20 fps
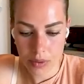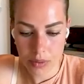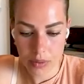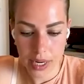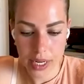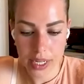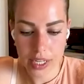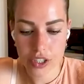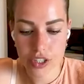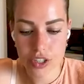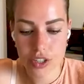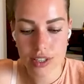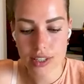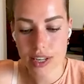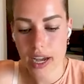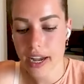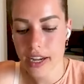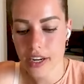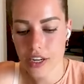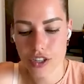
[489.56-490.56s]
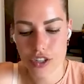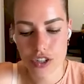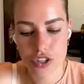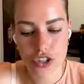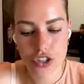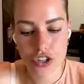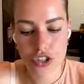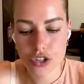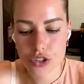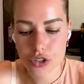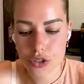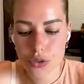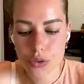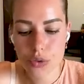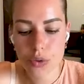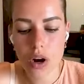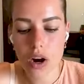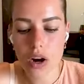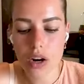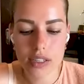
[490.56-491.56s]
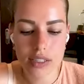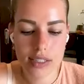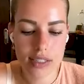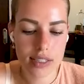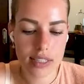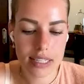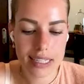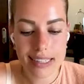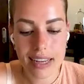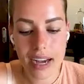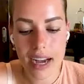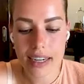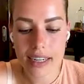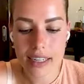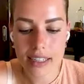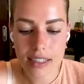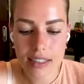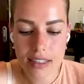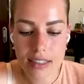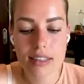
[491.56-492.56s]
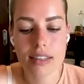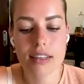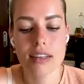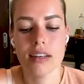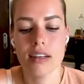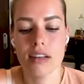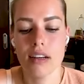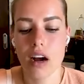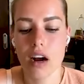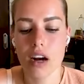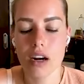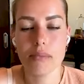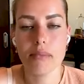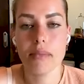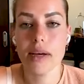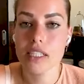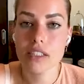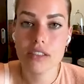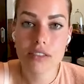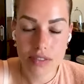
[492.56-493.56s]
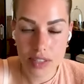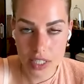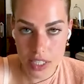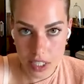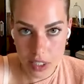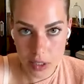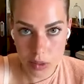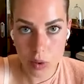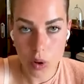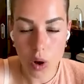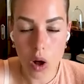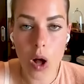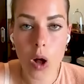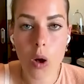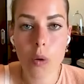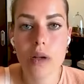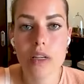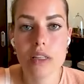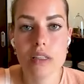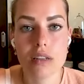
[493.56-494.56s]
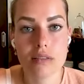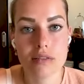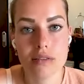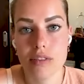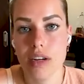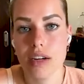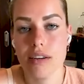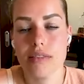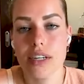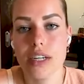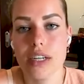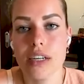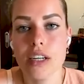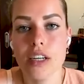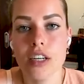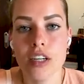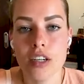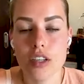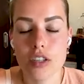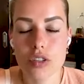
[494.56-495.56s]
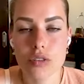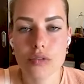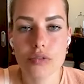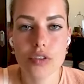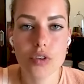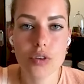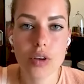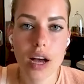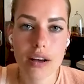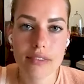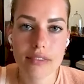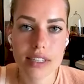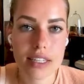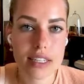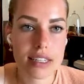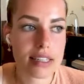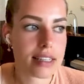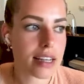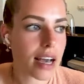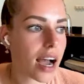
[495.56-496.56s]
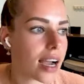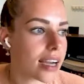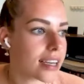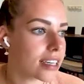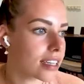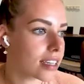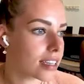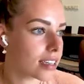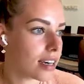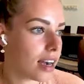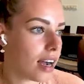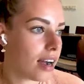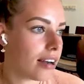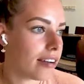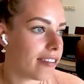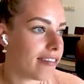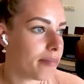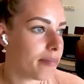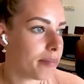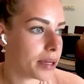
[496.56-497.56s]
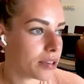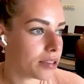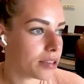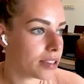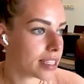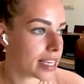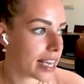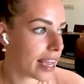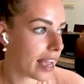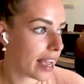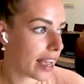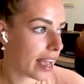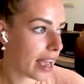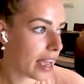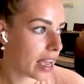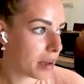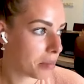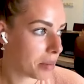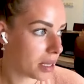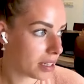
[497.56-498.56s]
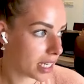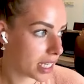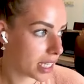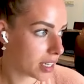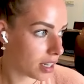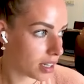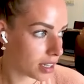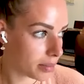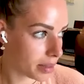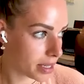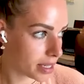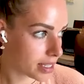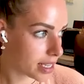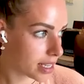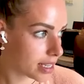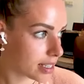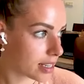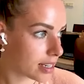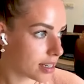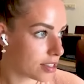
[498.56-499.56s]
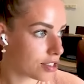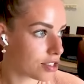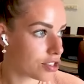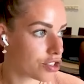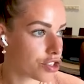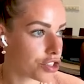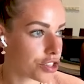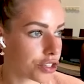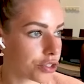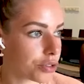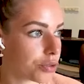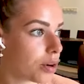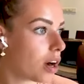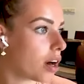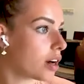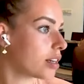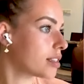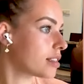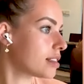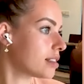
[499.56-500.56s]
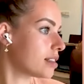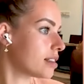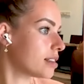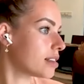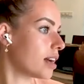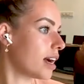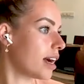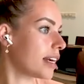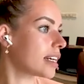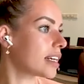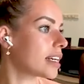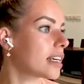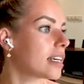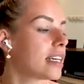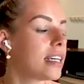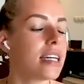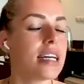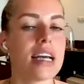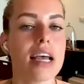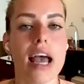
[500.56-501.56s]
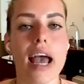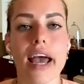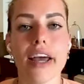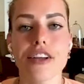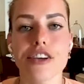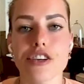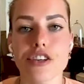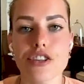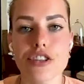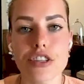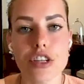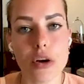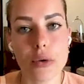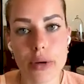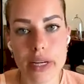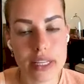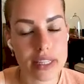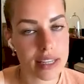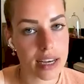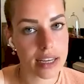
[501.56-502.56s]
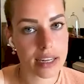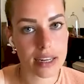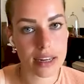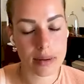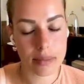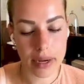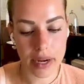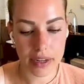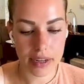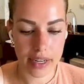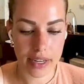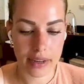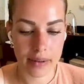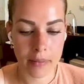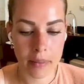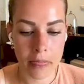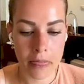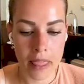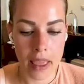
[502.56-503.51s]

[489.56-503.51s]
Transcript: right? Your desires, your true heart's desires are meant for you always and forever. So, if you have a desire of building a million dollar business and it's a true heart's desire and you're so excited about it,